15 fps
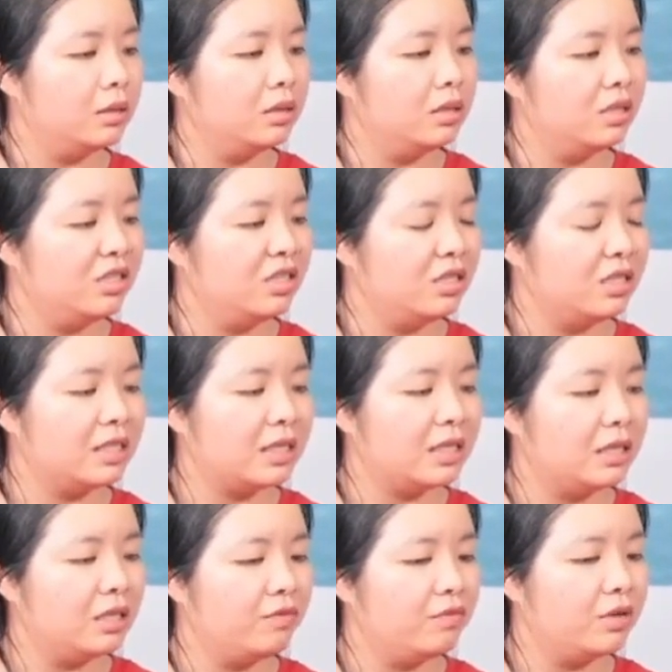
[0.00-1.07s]
there are
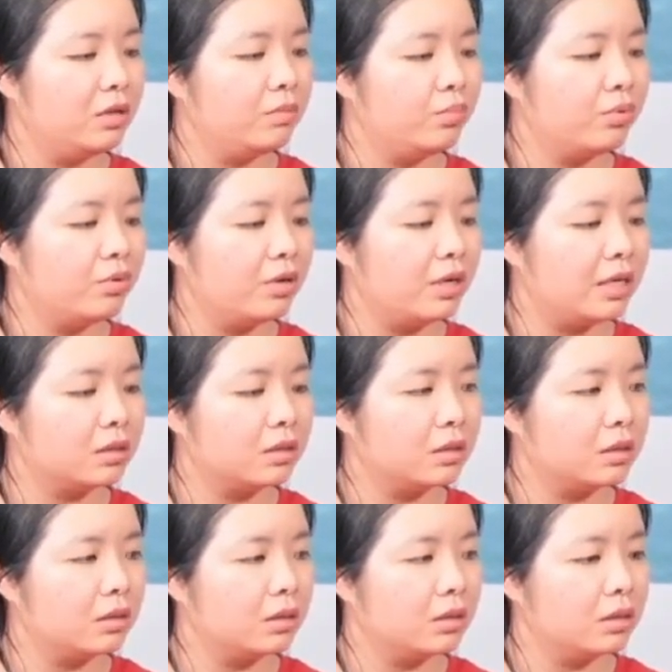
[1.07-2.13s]
some different products,
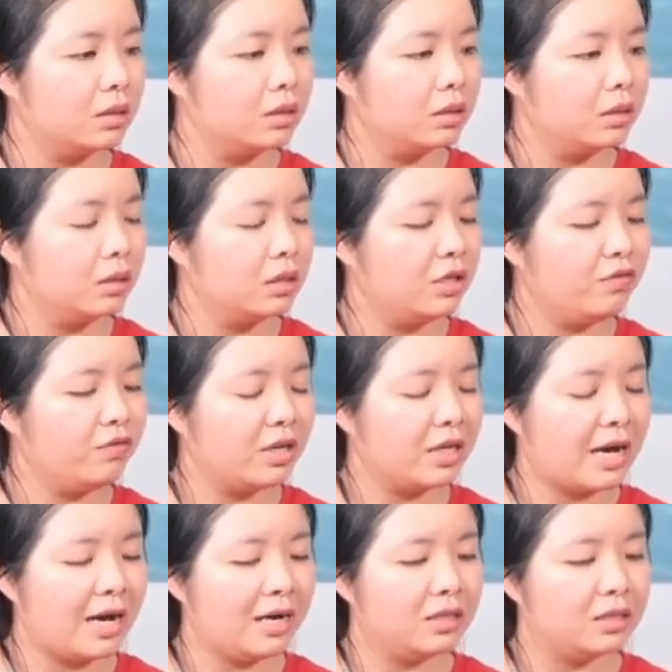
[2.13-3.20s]
different
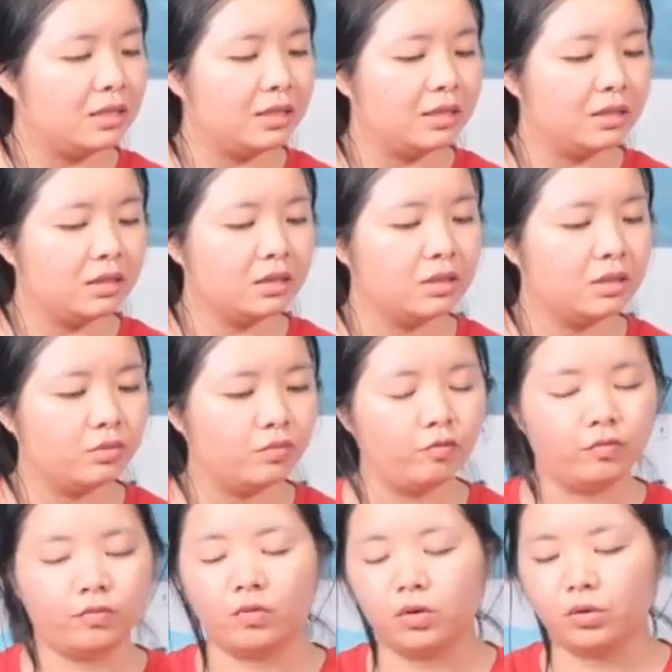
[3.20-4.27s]
kinds, yes,
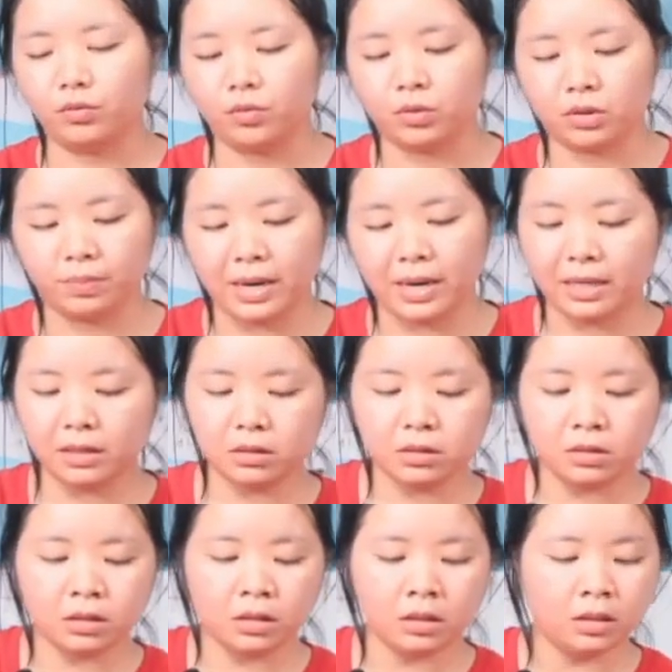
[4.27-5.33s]
for the water
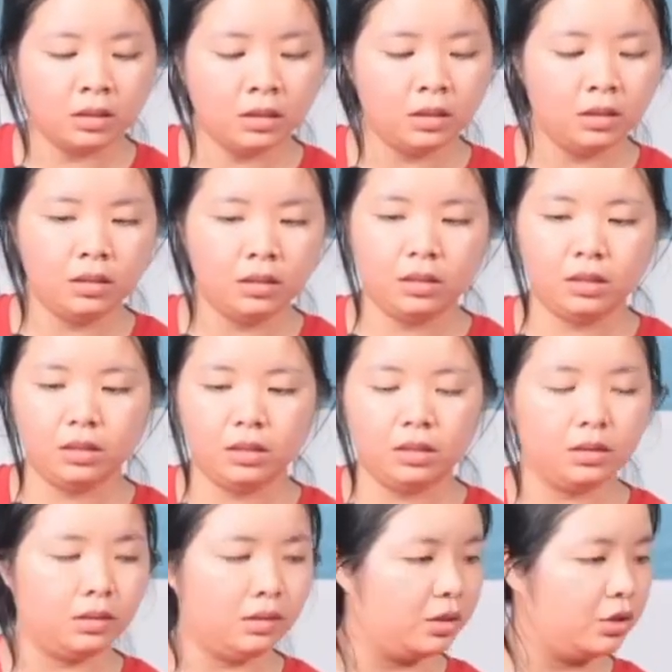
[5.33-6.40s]
bottle,
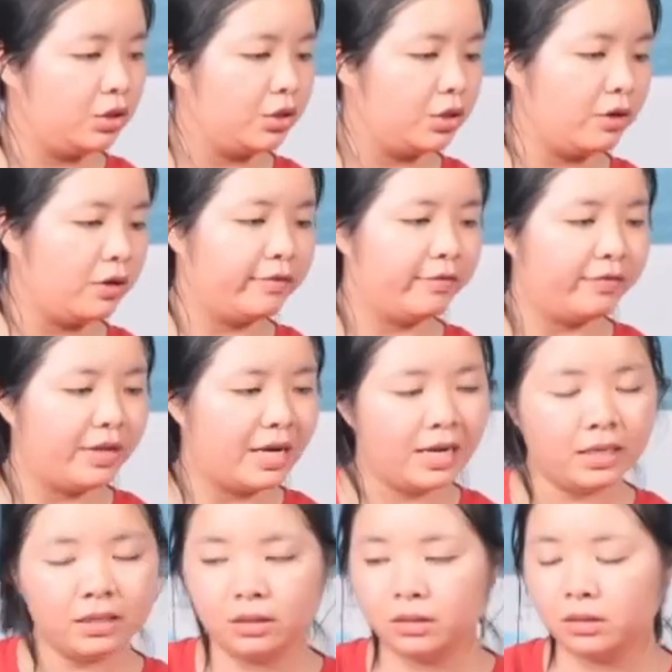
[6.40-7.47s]
the soft
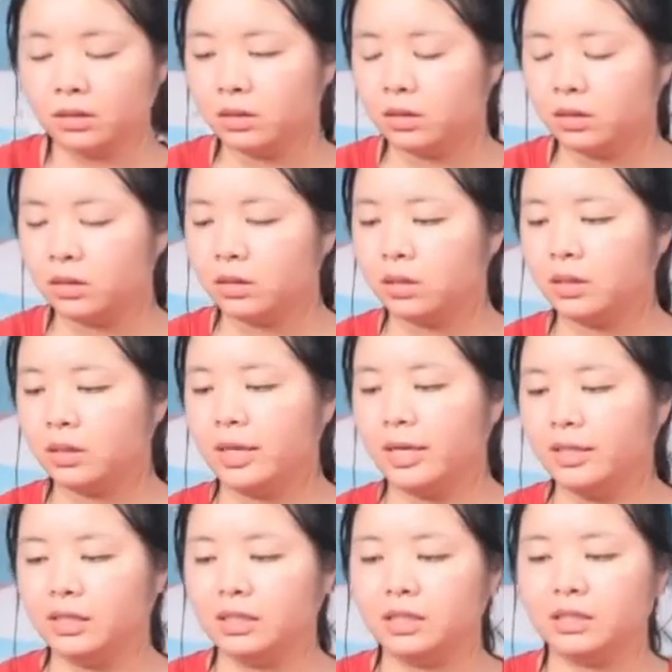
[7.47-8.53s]
flask,
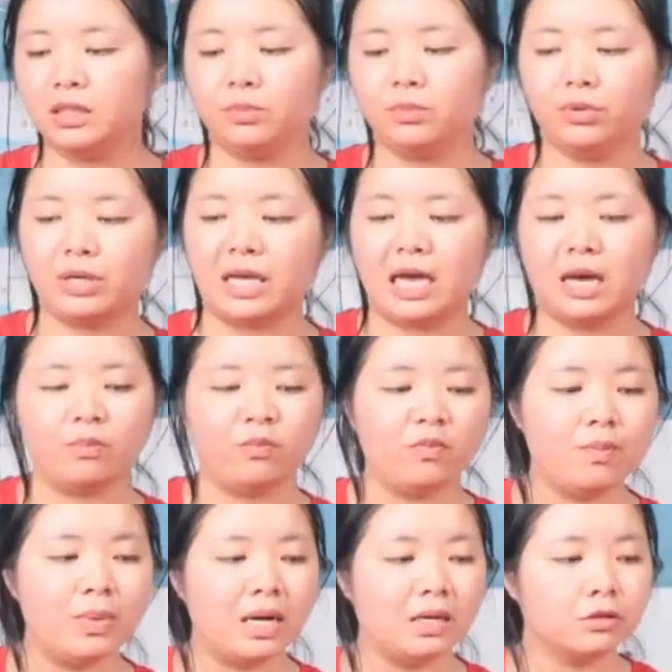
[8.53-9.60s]
and the TPU cap for
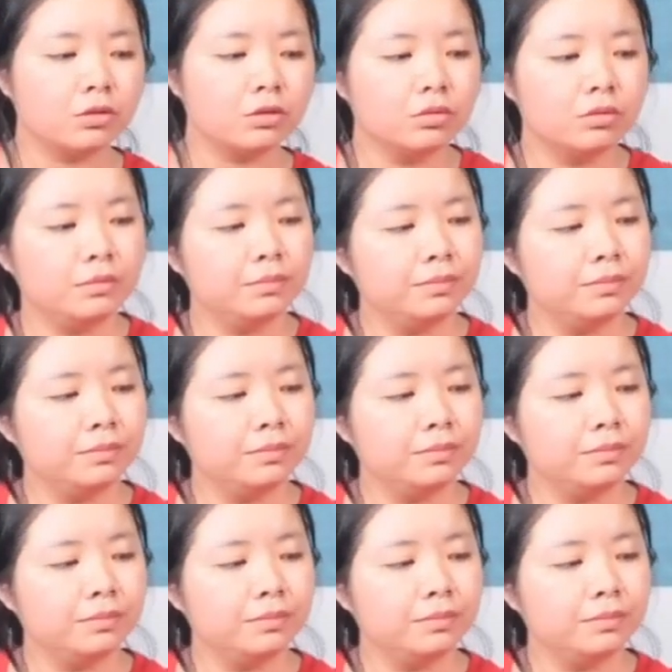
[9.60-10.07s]
marathon.